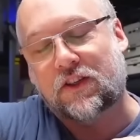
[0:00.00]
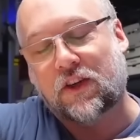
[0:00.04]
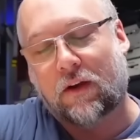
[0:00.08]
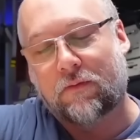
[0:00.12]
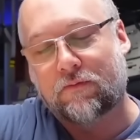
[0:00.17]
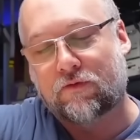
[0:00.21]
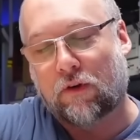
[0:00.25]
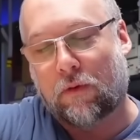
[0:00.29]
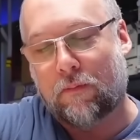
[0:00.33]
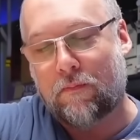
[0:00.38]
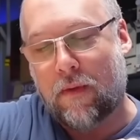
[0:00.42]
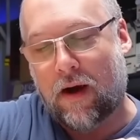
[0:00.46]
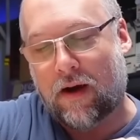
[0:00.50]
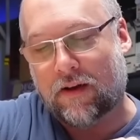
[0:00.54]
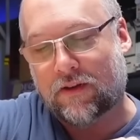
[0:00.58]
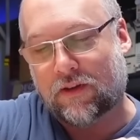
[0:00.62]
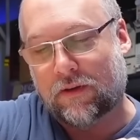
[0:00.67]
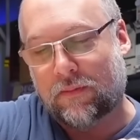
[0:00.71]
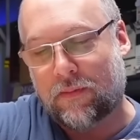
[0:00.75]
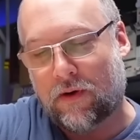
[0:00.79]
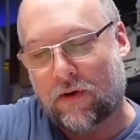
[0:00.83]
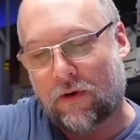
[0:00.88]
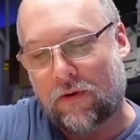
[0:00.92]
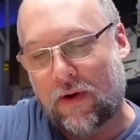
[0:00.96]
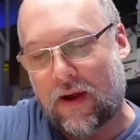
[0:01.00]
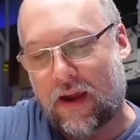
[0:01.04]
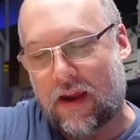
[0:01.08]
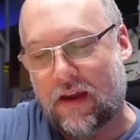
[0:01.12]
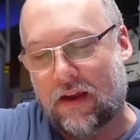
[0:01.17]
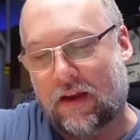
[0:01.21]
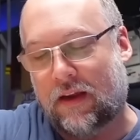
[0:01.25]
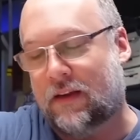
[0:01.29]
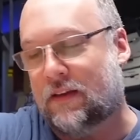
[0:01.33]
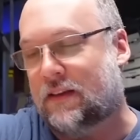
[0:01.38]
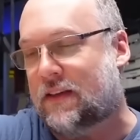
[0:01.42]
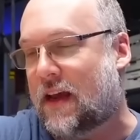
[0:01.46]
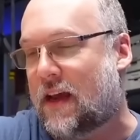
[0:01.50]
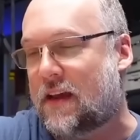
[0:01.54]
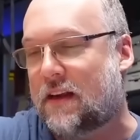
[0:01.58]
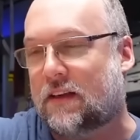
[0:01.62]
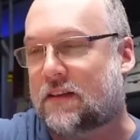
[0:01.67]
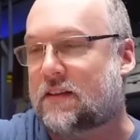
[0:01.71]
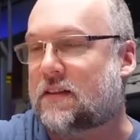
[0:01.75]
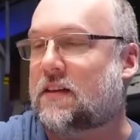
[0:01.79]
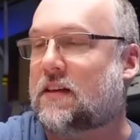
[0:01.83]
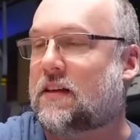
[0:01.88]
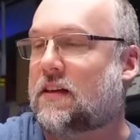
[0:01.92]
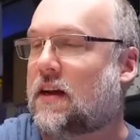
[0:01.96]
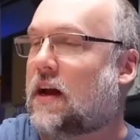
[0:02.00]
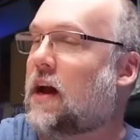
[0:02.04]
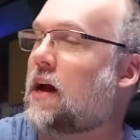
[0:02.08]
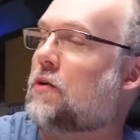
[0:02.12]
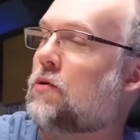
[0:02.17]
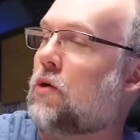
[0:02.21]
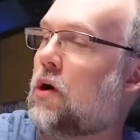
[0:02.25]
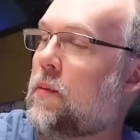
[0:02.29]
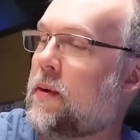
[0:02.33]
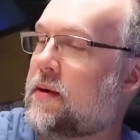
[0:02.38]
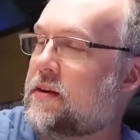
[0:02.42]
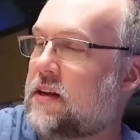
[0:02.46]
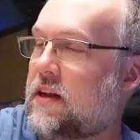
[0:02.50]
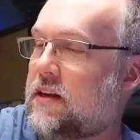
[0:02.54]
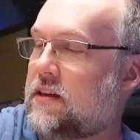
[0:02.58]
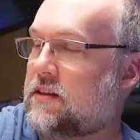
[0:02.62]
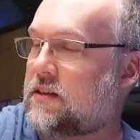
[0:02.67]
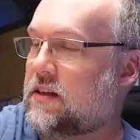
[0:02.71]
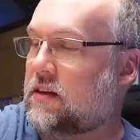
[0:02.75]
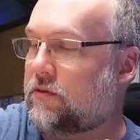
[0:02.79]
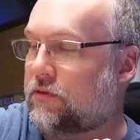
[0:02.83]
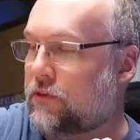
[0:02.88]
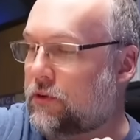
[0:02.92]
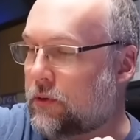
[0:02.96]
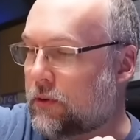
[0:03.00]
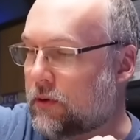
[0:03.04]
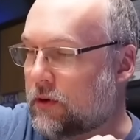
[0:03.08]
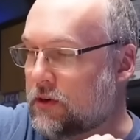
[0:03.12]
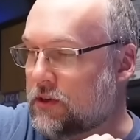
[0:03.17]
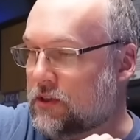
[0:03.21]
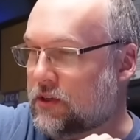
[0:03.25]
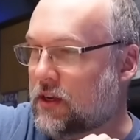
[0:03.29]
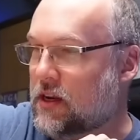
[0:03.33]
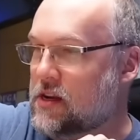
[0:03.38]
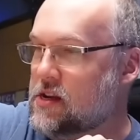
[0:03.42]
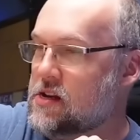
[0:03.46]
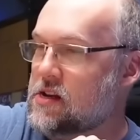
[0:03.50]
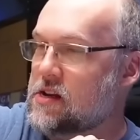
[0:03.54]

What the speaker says: comes from Massimo in Tennessee. Hi to all my Tennessee viewers.